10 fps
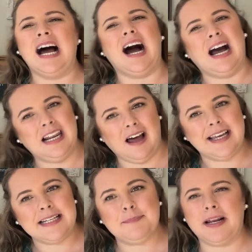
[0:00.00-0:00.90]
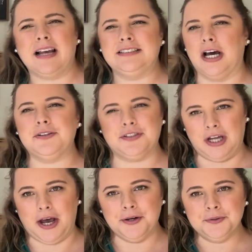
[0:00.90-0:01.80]
I like it, but I don't
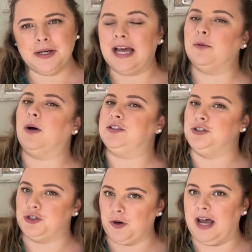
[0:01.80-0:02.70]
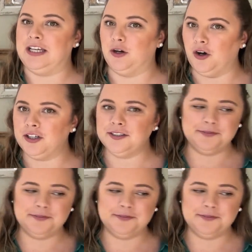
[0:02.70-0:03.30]
know and want to try it on.